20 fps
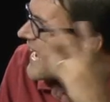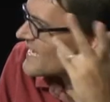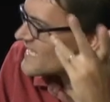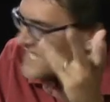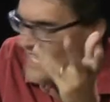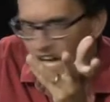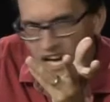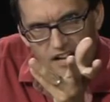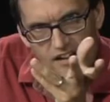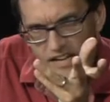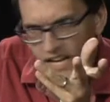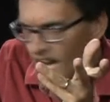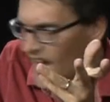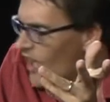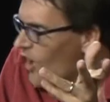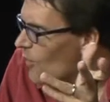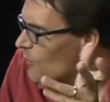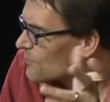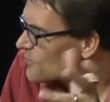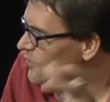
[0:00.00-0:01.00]
It's not going to
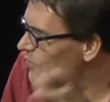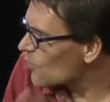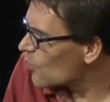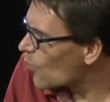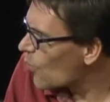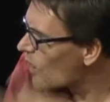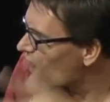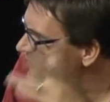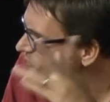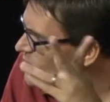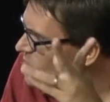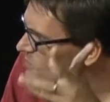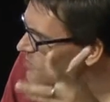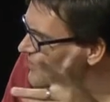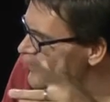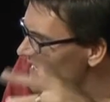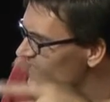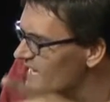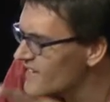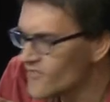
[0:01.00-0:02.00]
help you. What if you
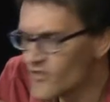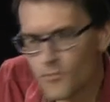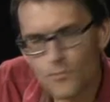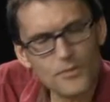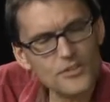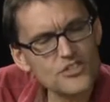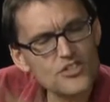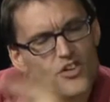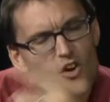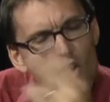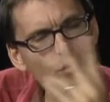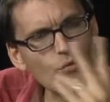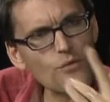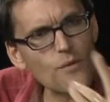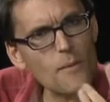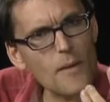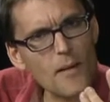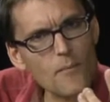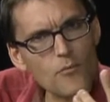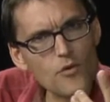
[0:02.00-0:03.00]
believe it but you don't
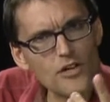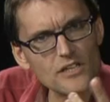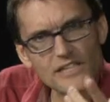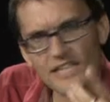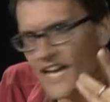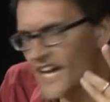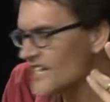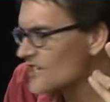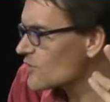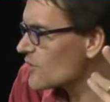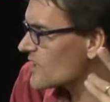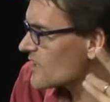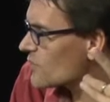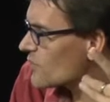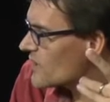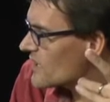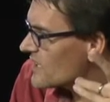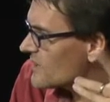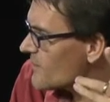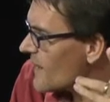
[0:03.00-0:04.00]
remember it later when
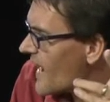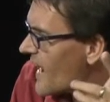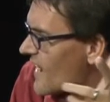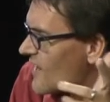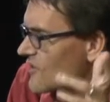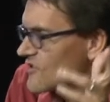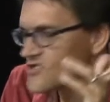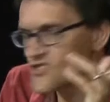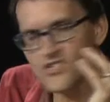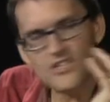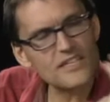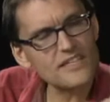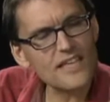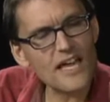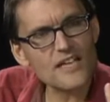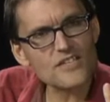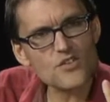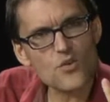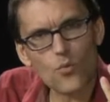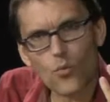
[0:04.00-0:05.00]
it really matters?
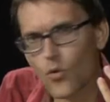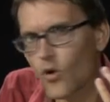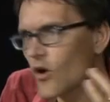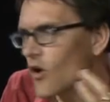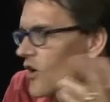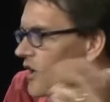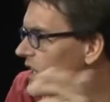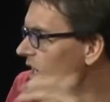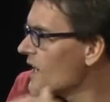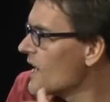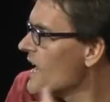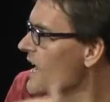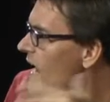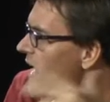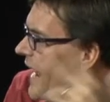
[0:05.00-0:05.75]
Doesn't work.